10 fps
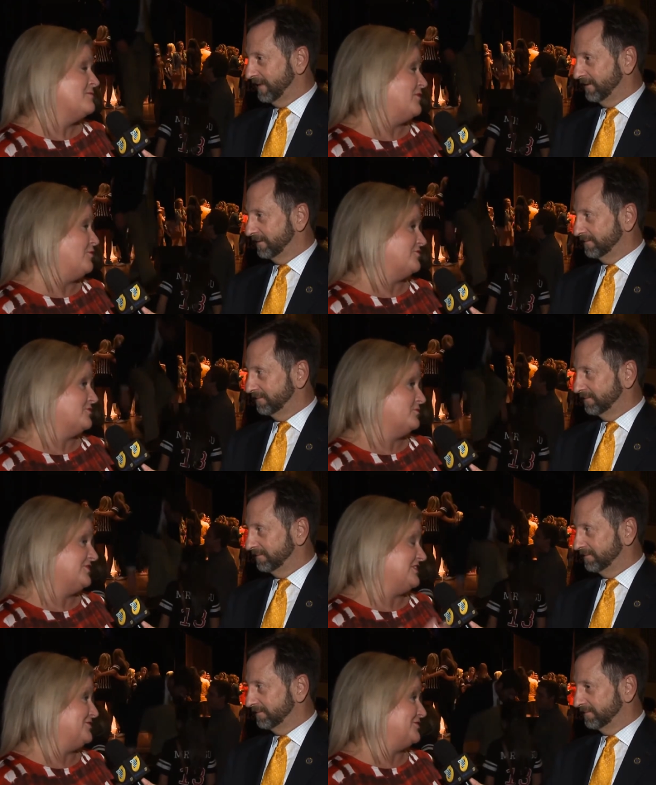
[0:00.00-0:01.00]
Speaker 1: both
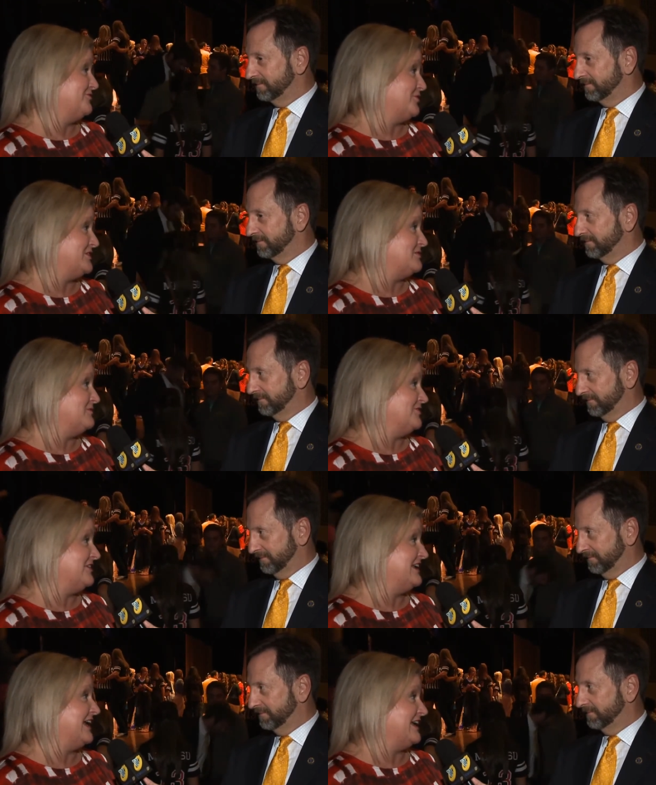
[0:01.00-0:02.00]
within the Greek
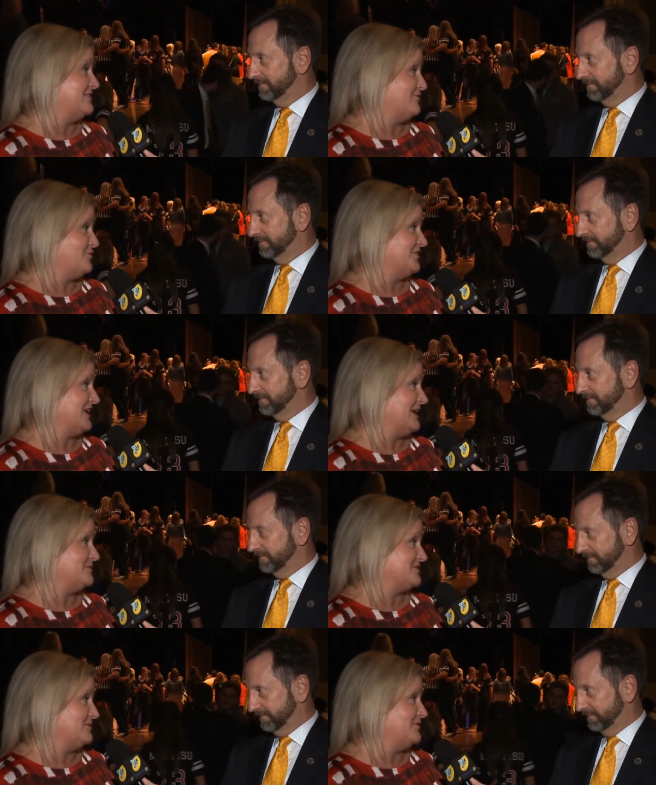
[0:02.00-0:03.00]
community and for the
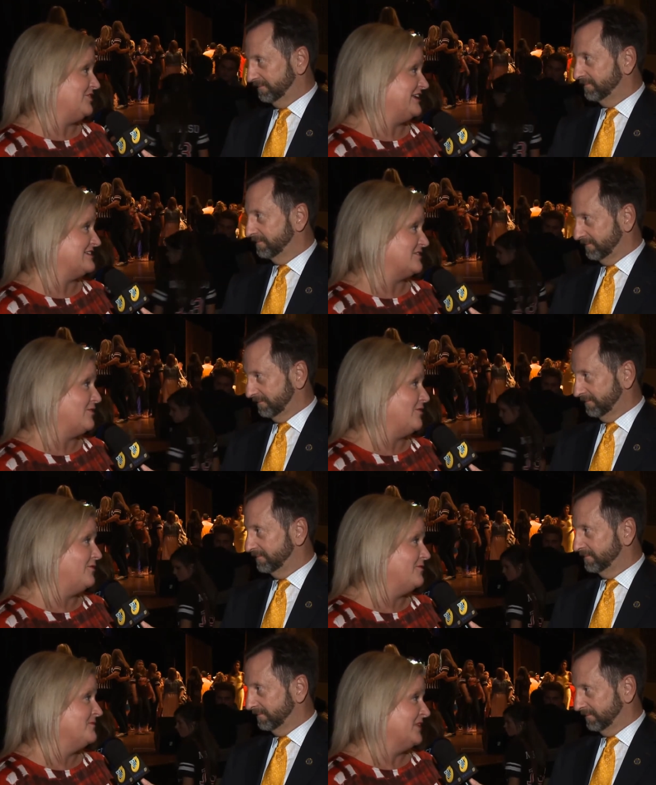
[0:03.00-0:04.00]
campus community as a
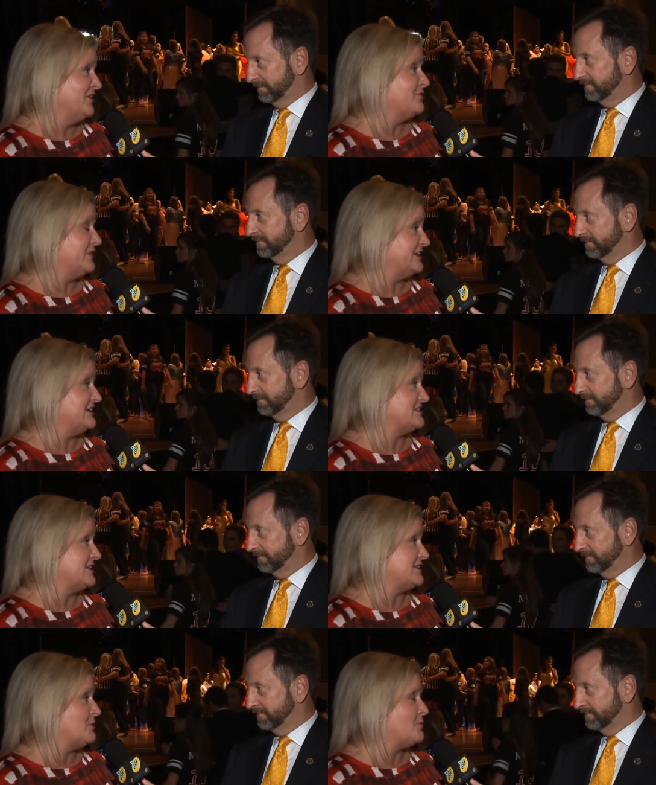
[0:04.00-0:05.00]
whole, really does
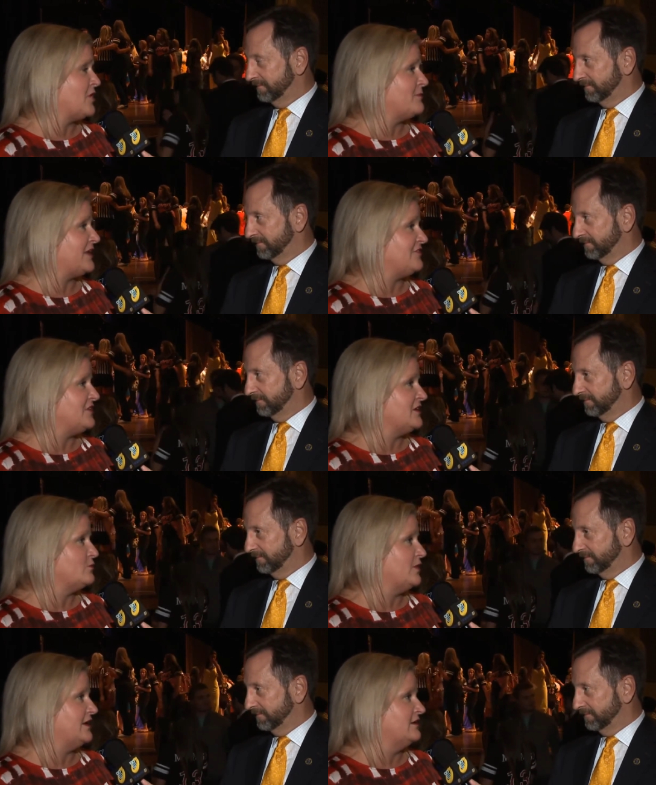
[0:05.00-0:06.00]
set them apart. But I think
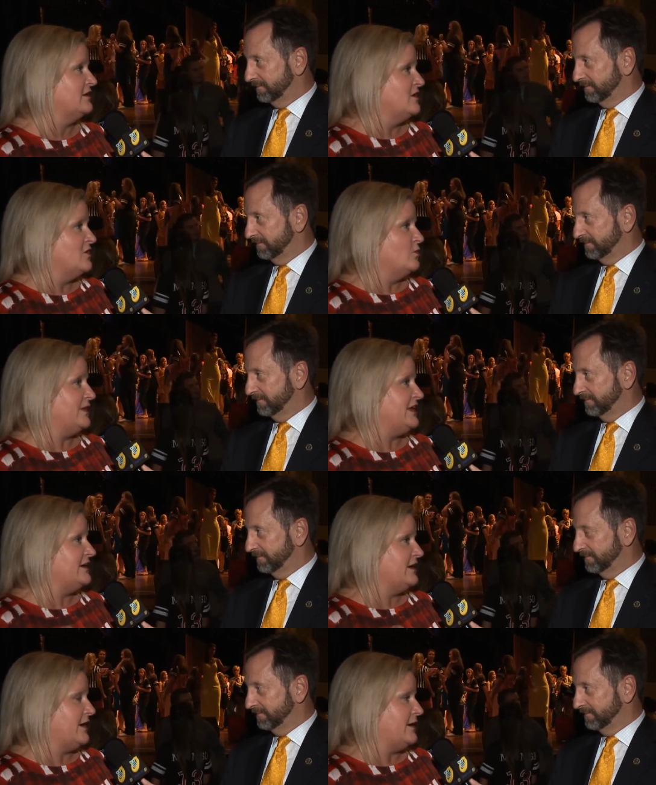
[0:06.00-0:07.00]
what we
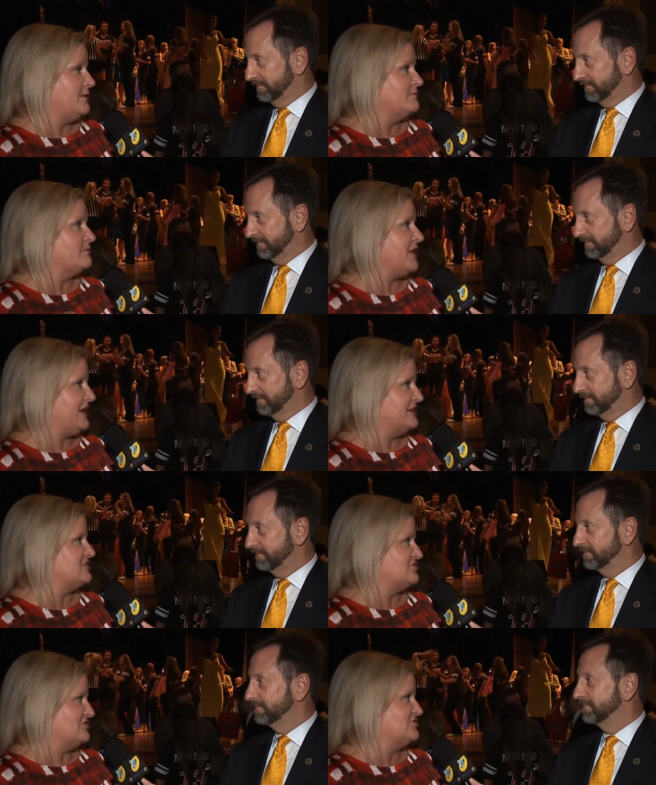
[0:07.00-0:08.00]
um, pay
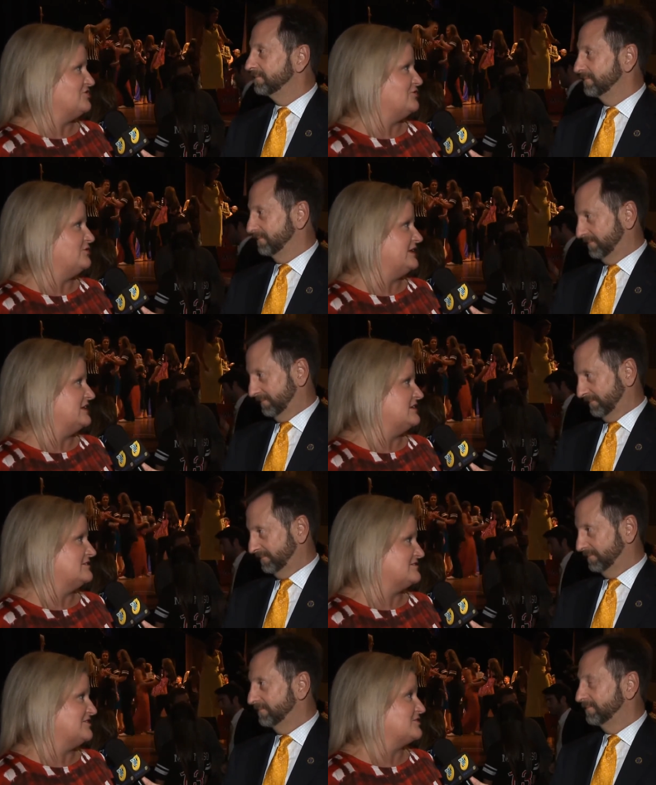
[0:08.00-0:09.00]
attention to
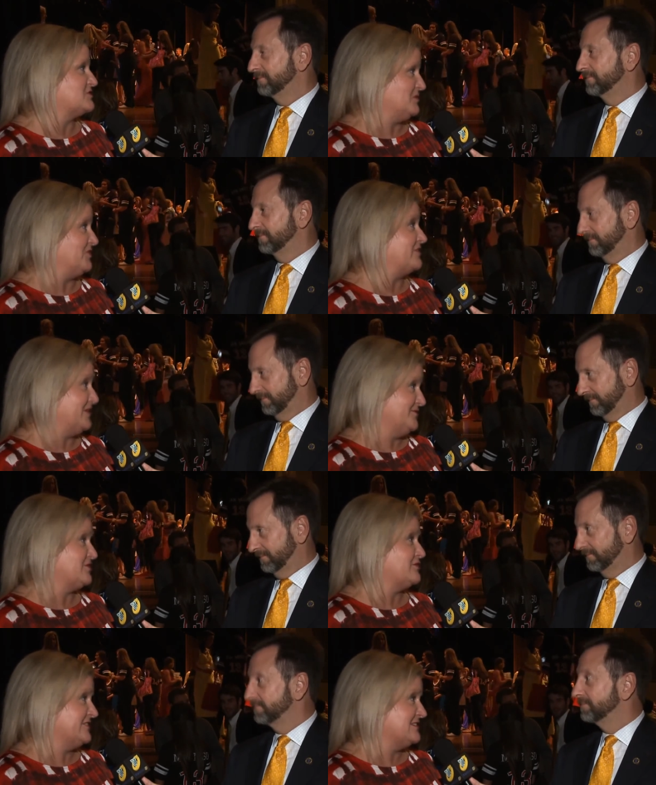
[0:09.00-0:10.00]
is their spirit of
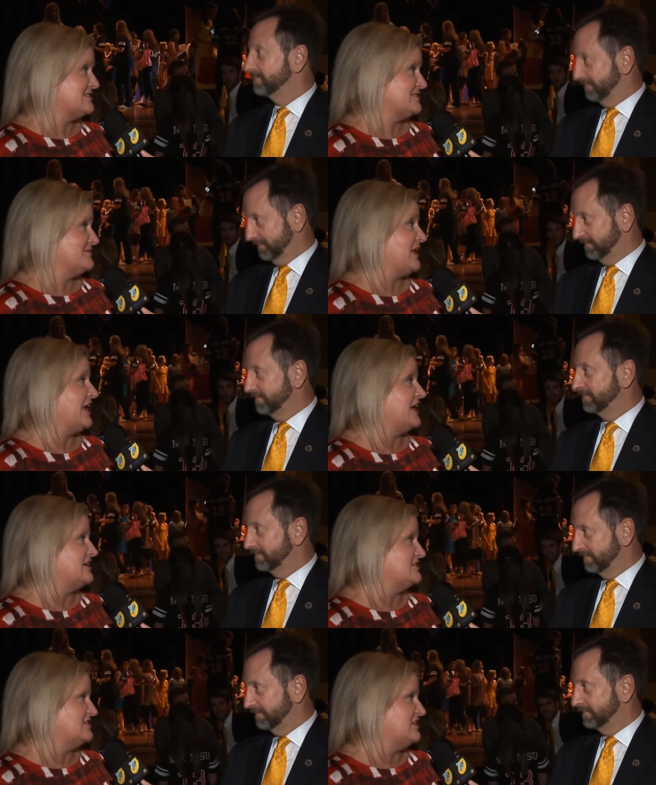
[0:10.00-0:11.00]
service
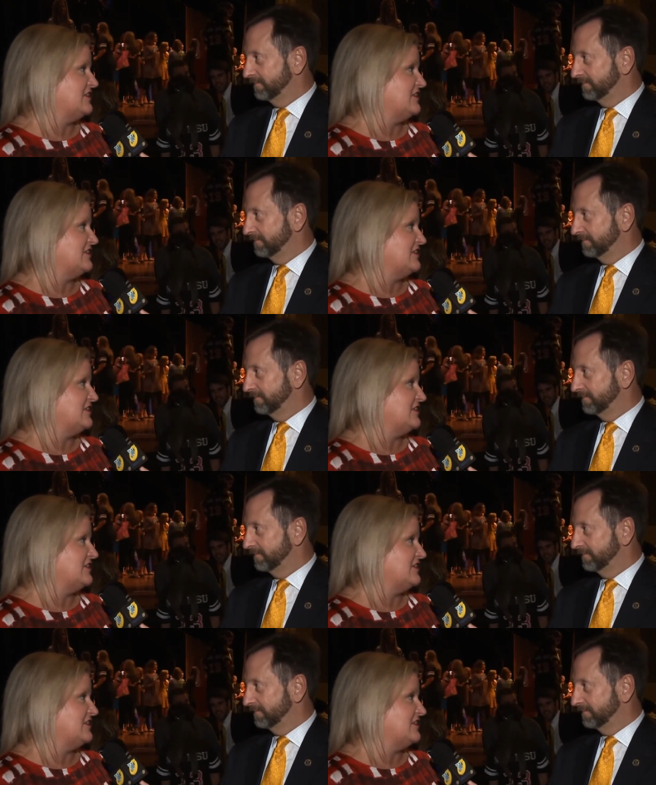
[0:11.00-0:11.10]
and that